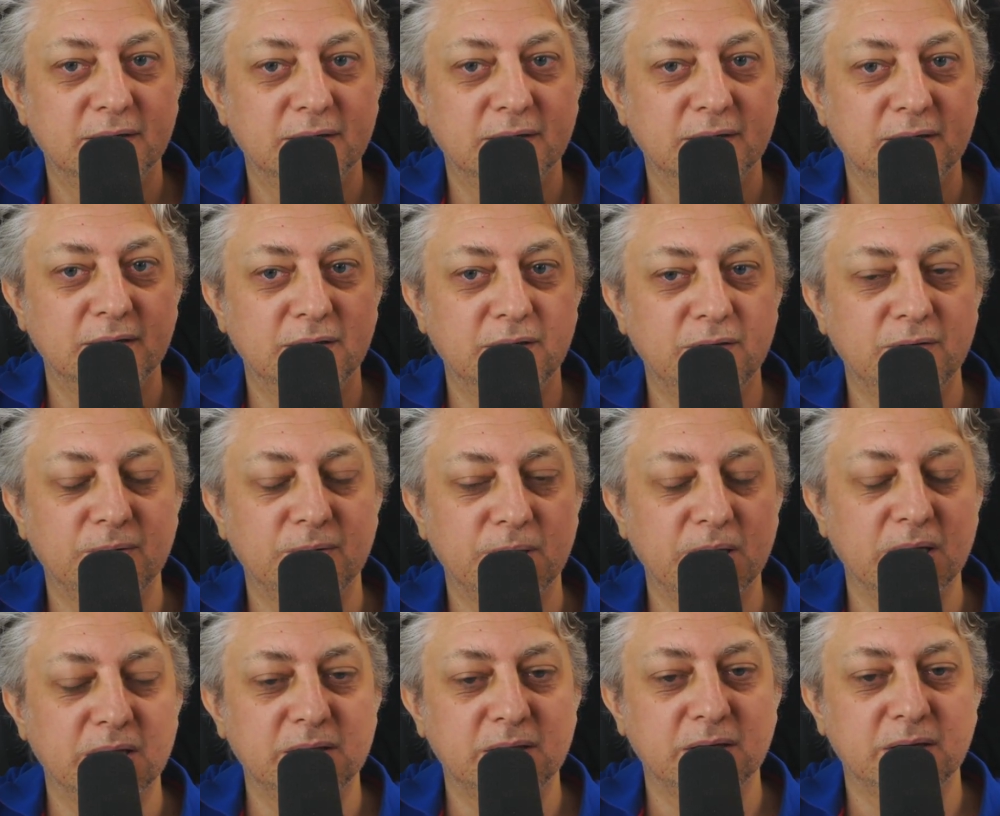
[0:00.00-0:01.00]
you
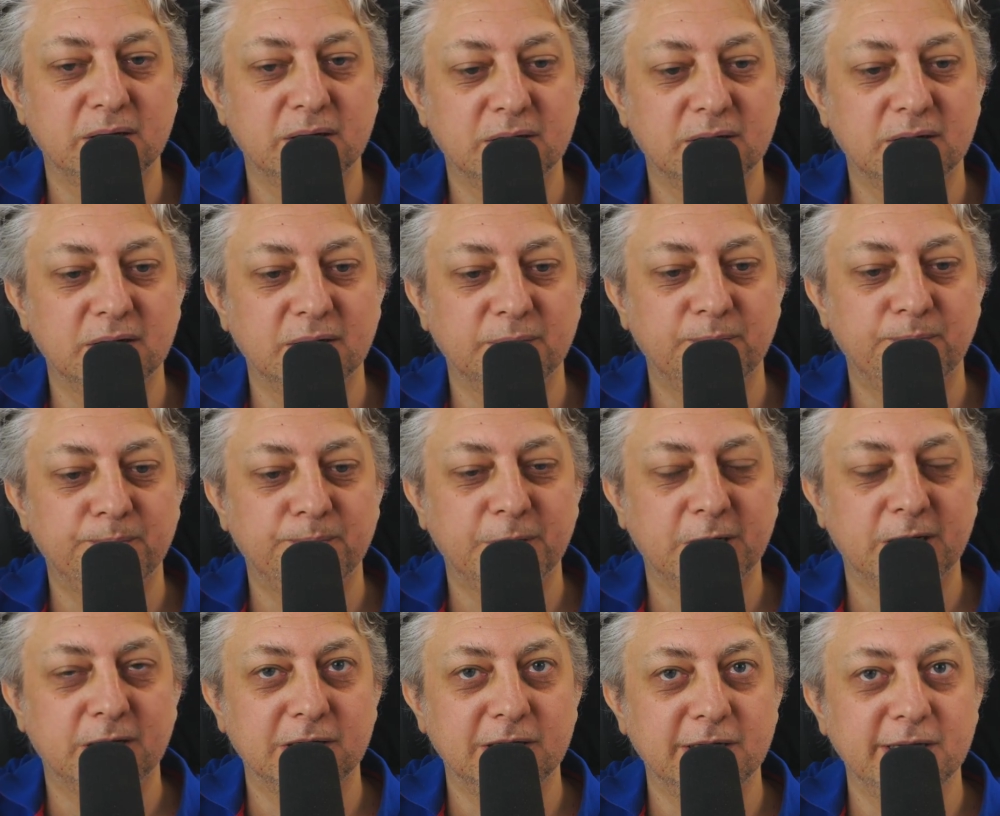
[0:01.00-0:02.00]
get a
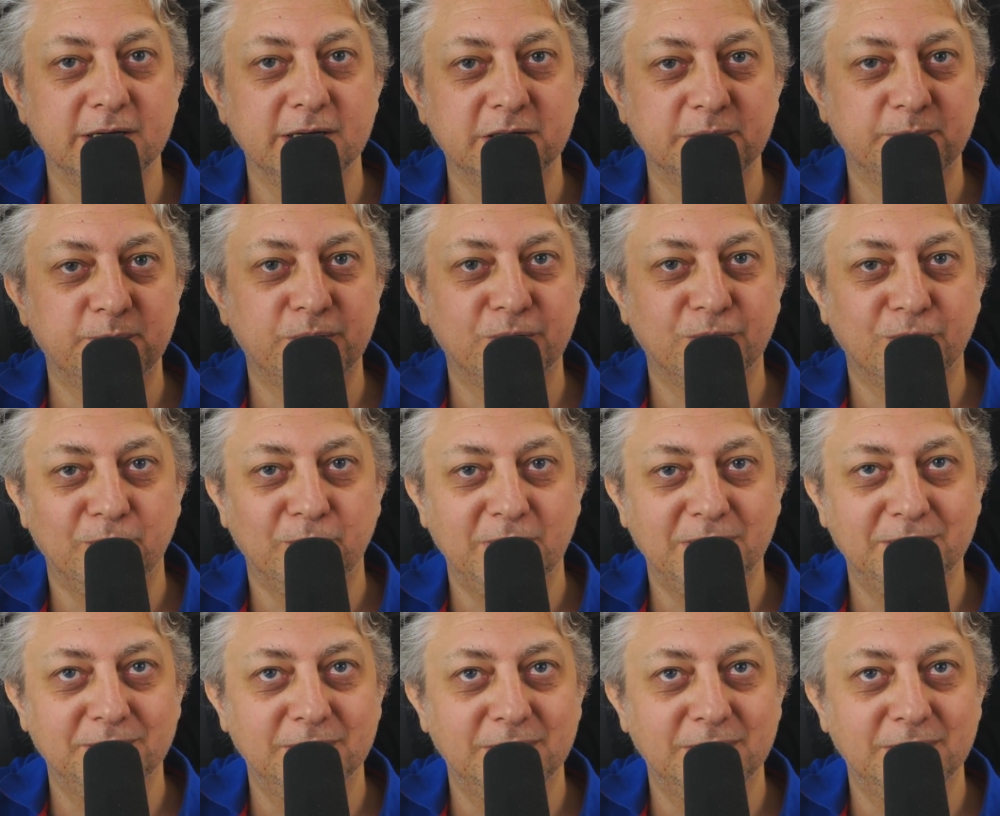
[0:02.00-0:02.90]
clear problem,